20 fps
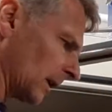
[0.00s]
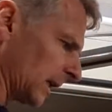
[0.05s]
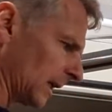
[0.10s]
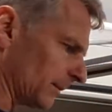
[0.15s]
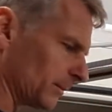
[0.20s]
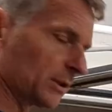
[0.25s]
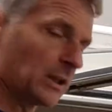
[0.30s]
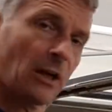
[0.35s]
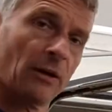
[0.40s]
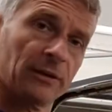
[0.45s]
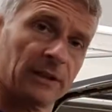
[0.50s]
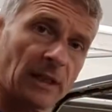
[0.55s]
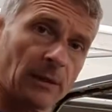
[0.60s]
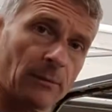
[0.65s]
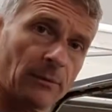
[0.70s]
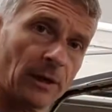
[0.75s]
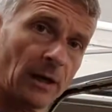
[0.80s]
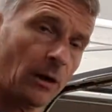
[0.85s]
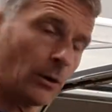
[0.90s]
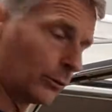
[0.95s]
clips lined up
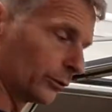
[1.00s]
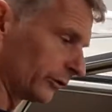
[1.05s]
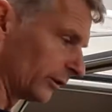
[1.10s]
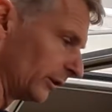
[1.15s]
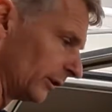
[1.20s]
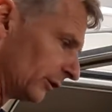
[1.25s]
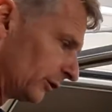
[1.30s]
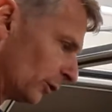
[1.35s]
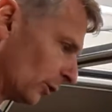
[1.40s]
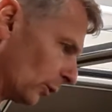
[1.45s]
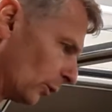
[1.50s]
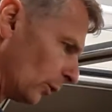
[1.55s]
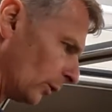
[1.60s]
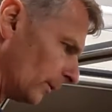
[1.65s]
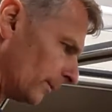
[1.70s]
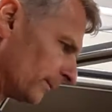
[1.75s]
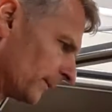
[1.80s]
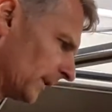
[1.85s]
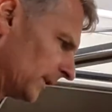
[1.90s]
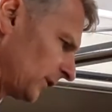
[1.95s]
with the holes in the door
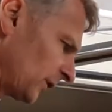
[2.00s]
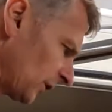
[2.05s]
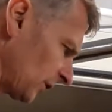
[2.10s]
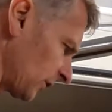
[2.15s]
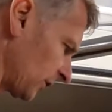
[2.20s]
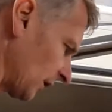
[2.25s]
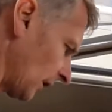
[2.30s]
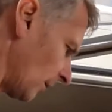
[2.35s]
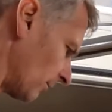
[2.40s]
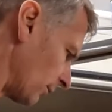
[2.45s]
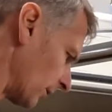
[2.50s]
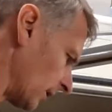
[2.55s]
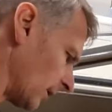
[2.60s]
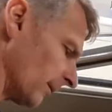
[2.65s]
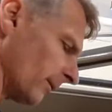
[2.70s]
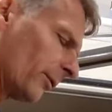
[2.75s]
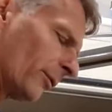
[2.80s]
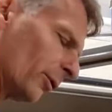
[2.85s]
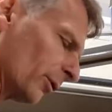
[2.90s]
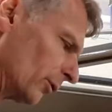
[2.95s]
and just start bringing
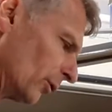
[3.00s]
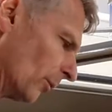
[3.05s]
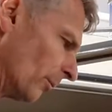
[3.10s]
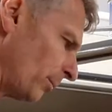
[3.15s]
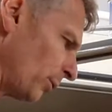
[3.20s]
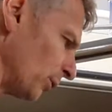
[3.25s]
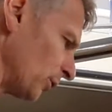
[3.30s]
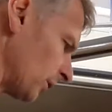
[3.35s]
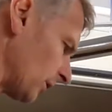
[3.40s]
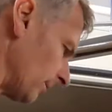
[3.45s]
them through, not push